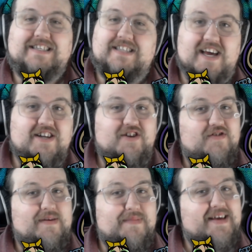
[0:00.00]
decided to do
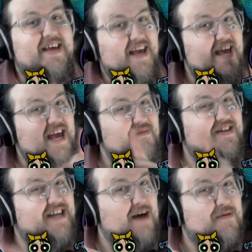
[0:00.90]
something
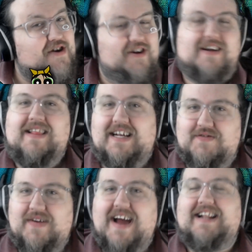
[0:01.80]
even dumber.
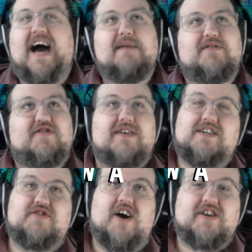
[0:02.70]
That's right, I'm going to try
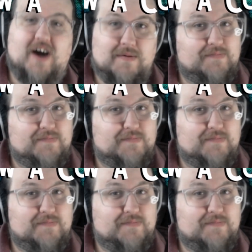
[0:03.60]
to draw a comic